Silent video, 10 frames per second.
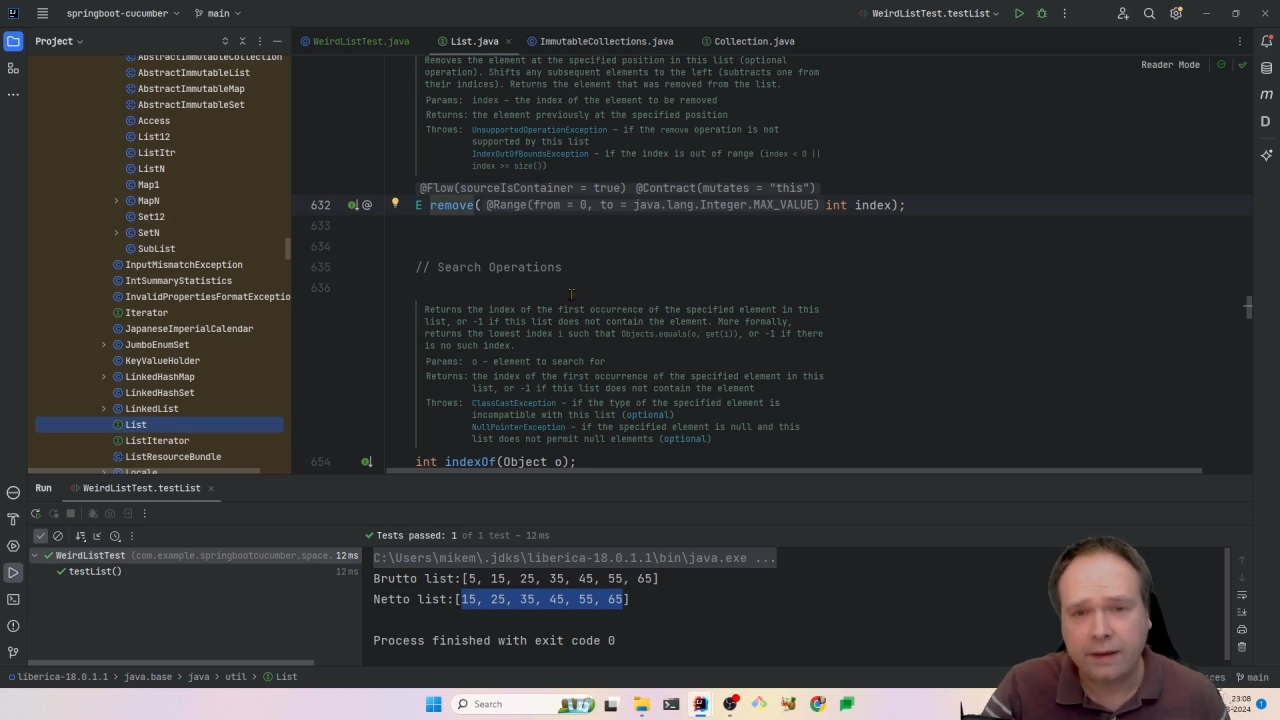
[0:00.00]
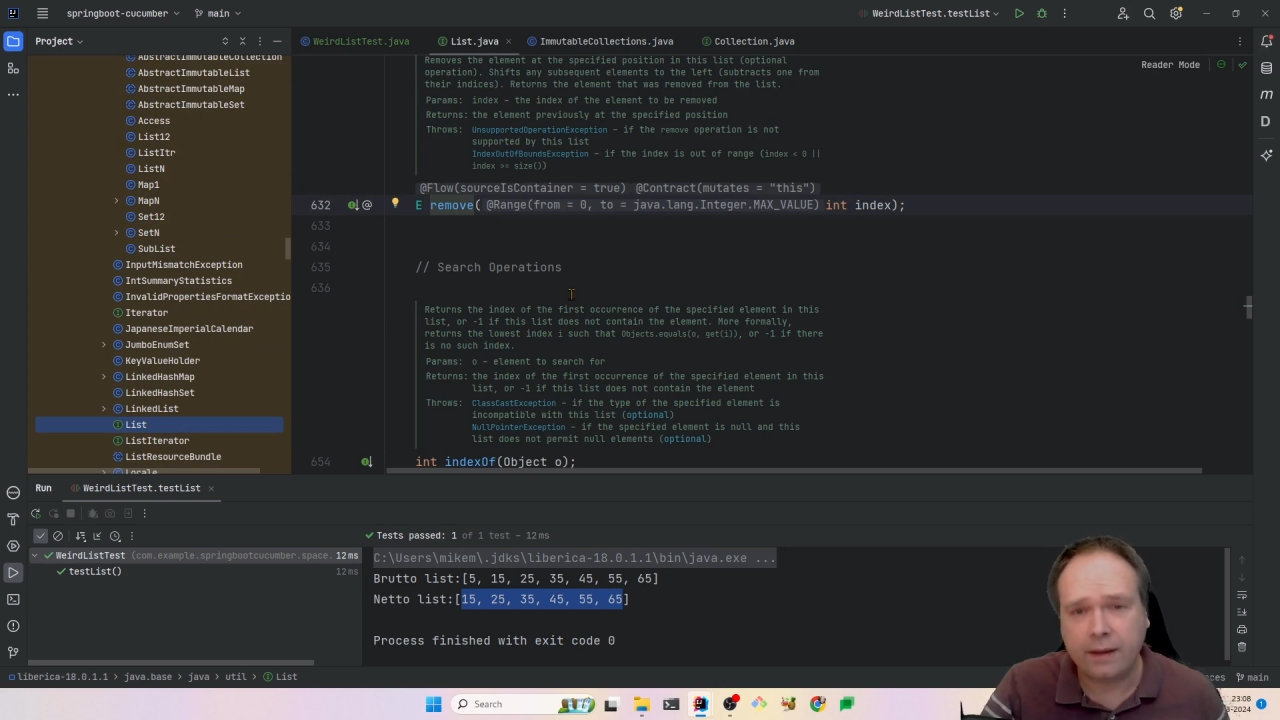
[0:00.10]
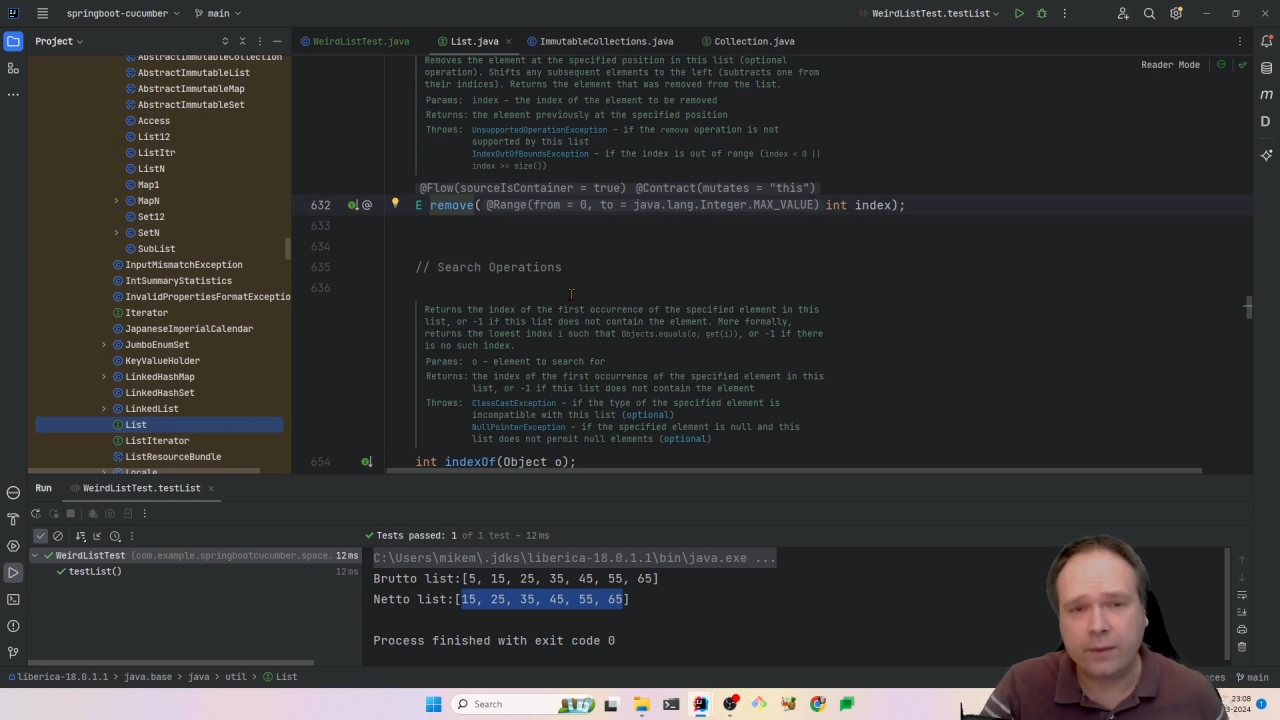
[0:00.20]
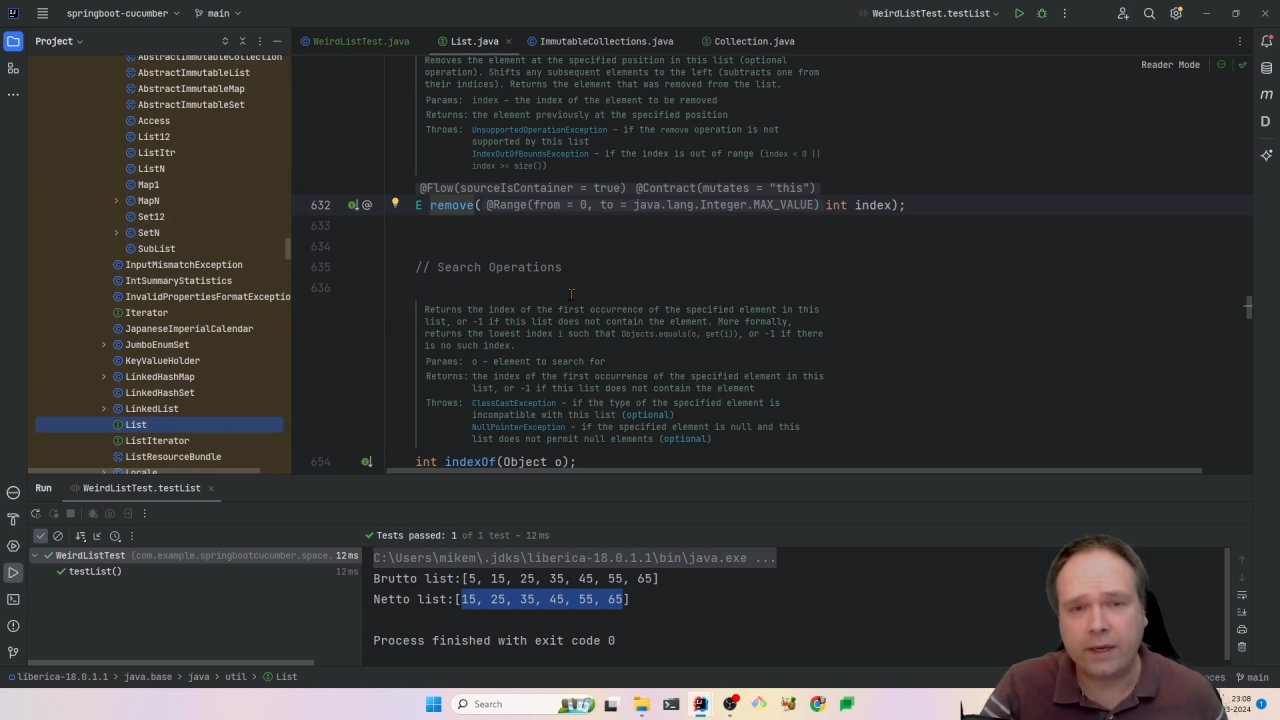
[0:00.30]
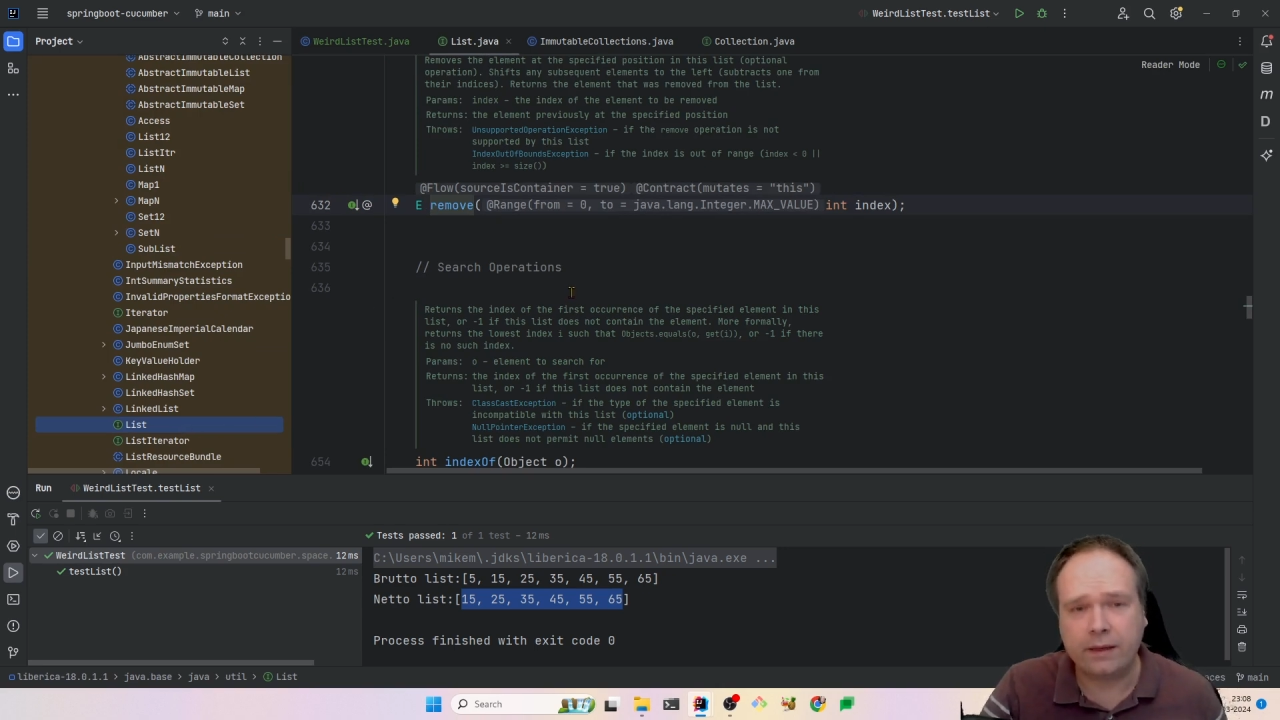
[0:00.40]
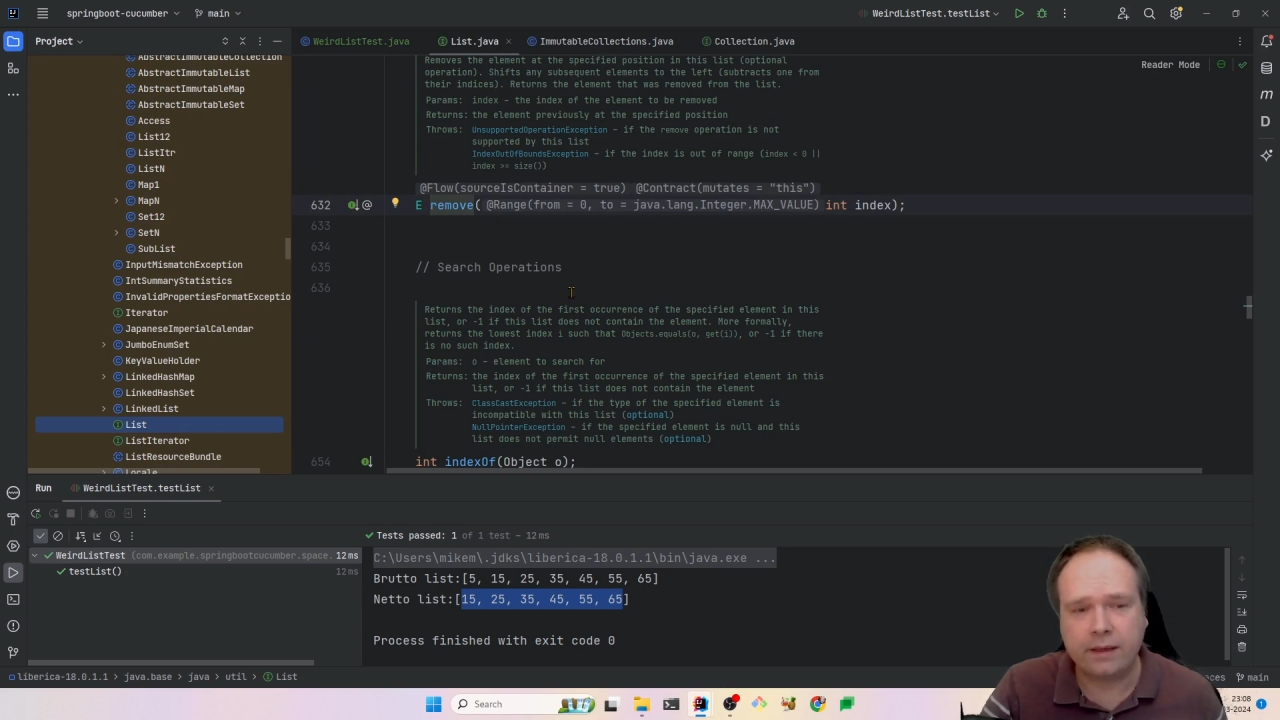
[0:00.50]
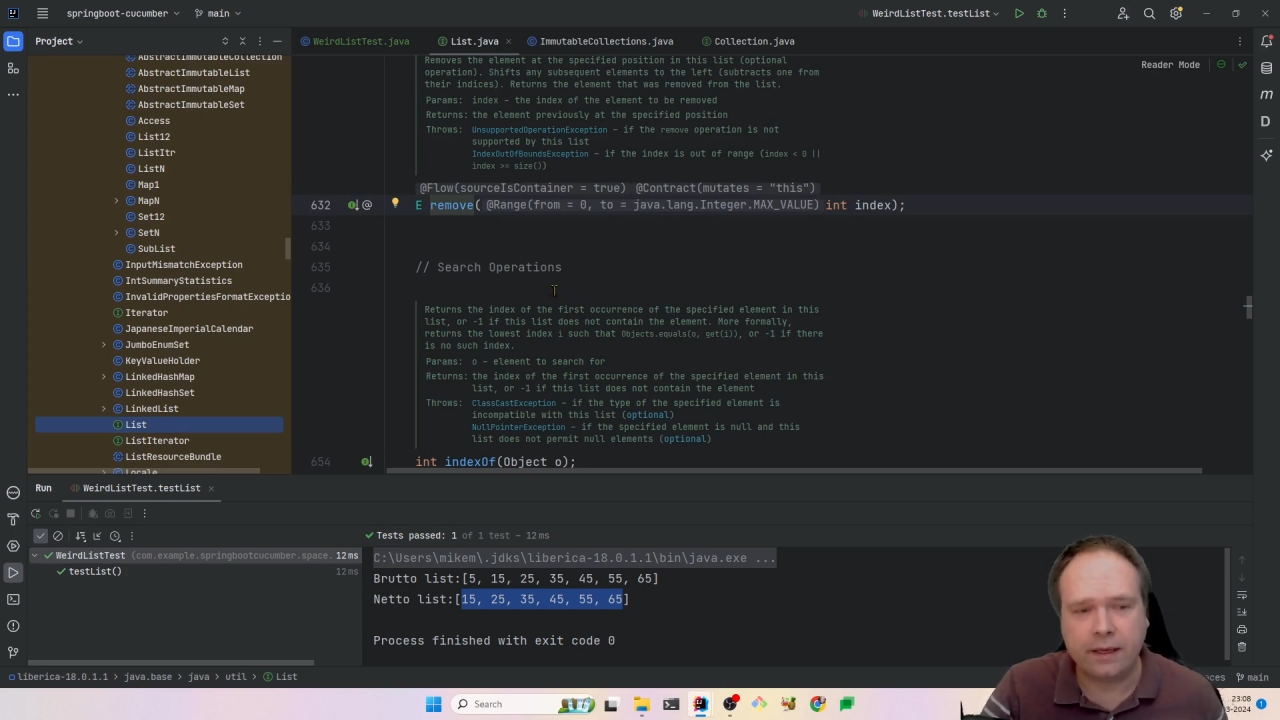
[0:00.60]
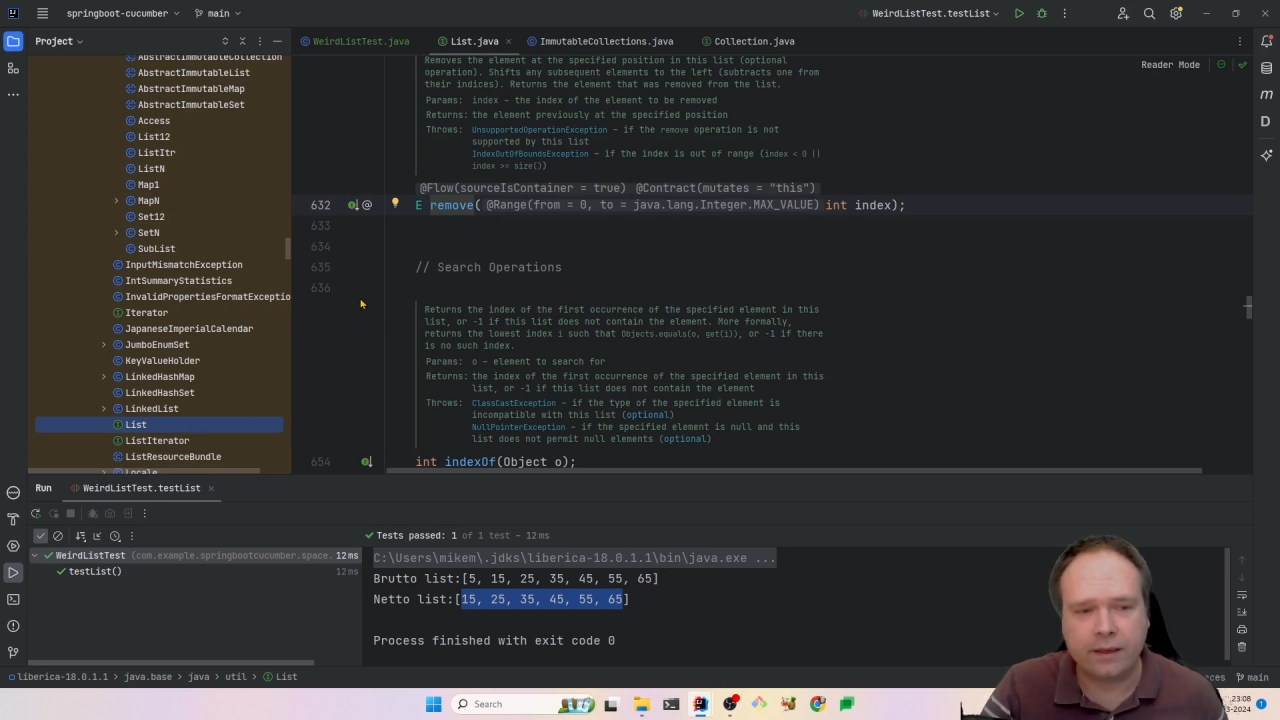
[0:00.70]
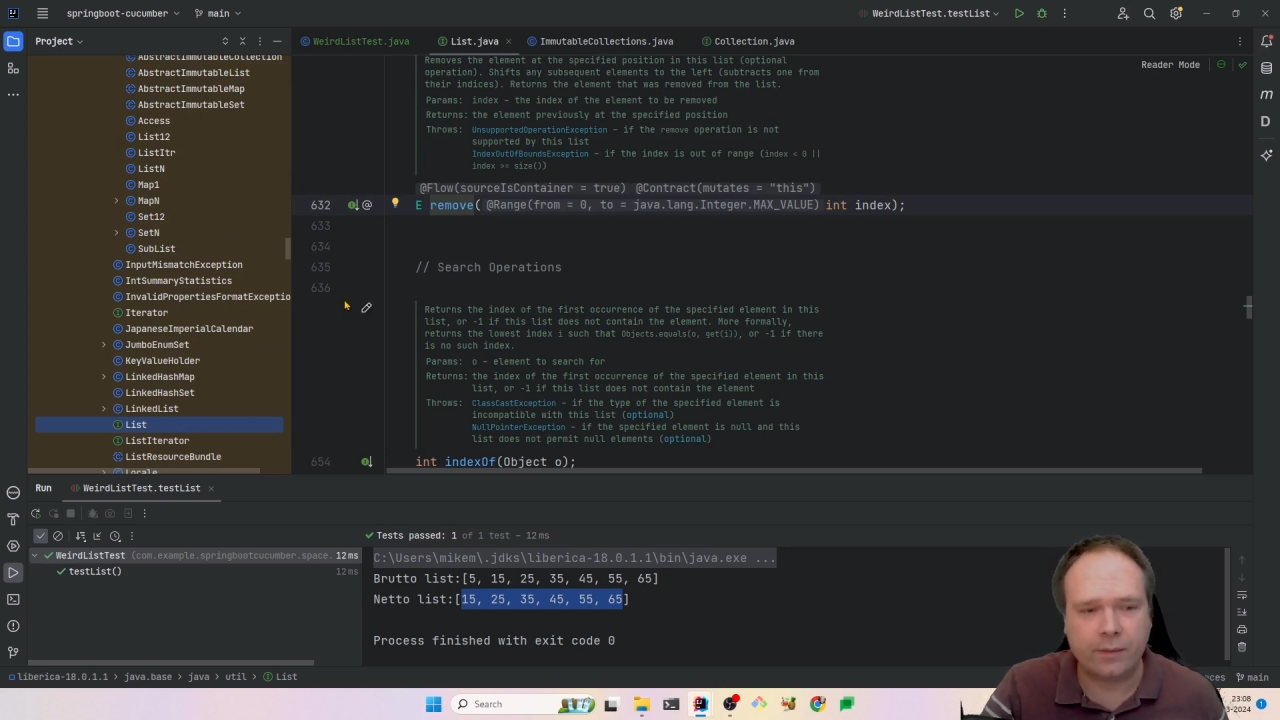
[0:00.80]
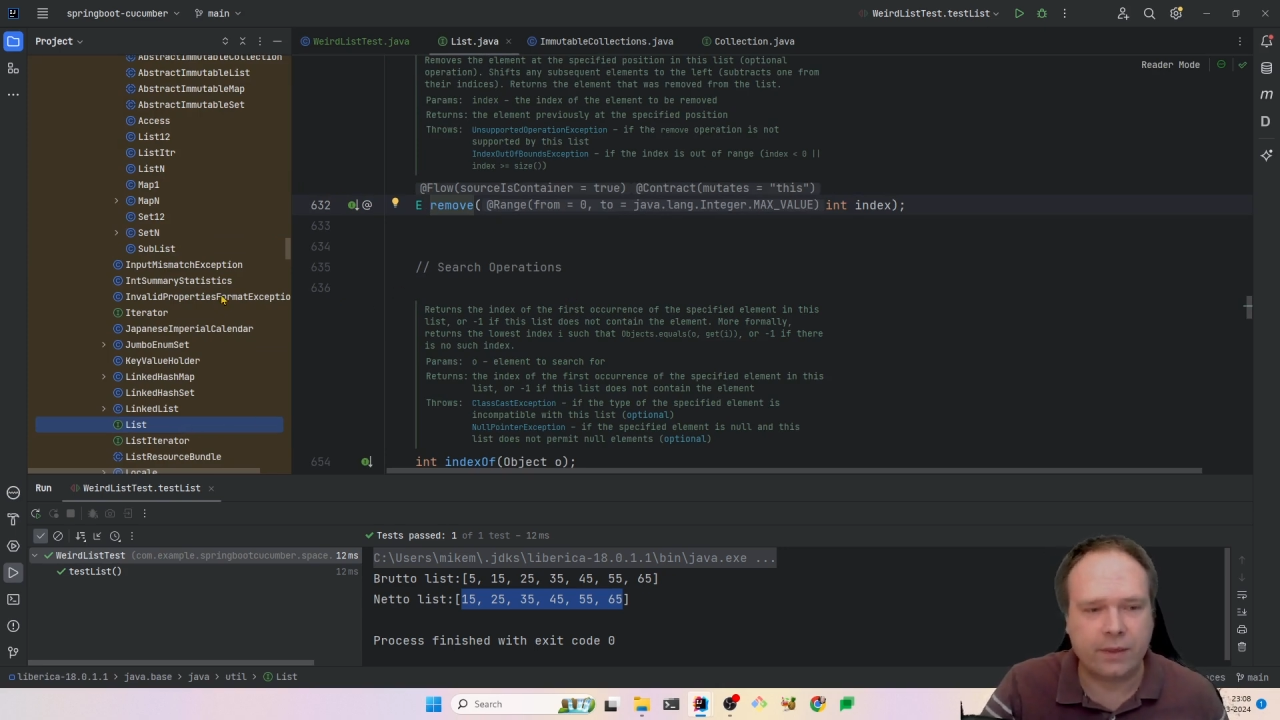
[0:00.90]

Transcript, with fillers: then we end, end up